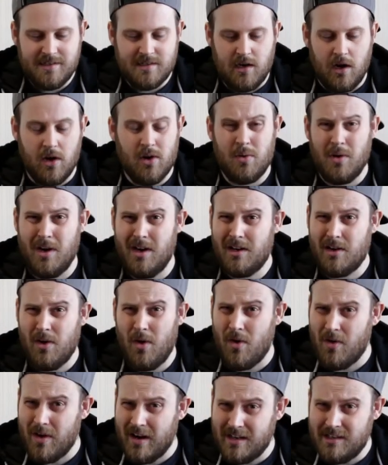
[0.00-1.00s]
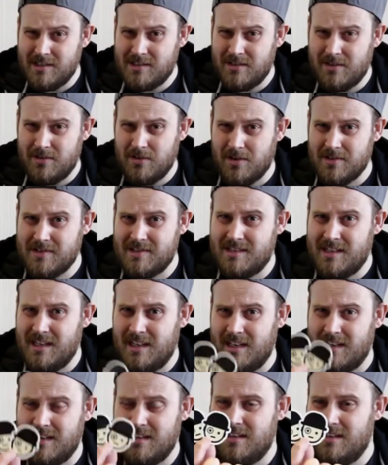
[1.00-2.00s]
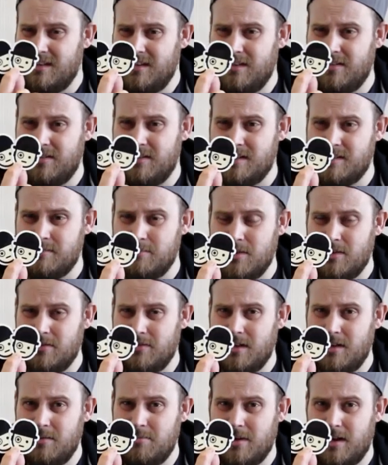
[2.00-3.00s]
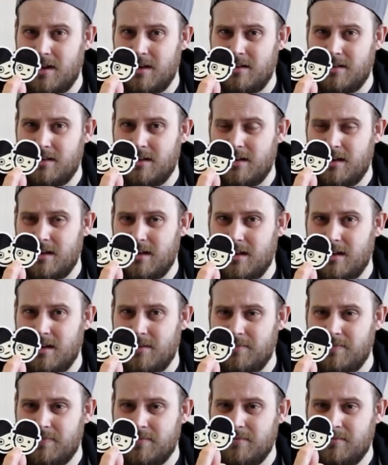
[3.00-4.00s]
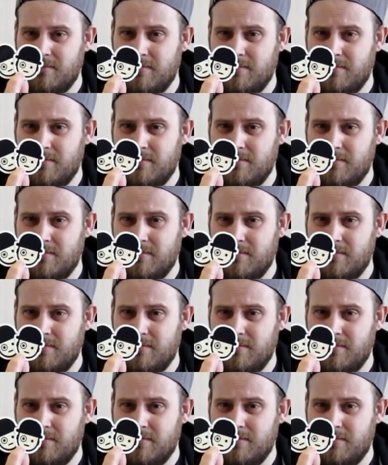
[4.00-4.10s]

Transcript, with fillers: is Clockwork Orange. Not seen this movie, but um,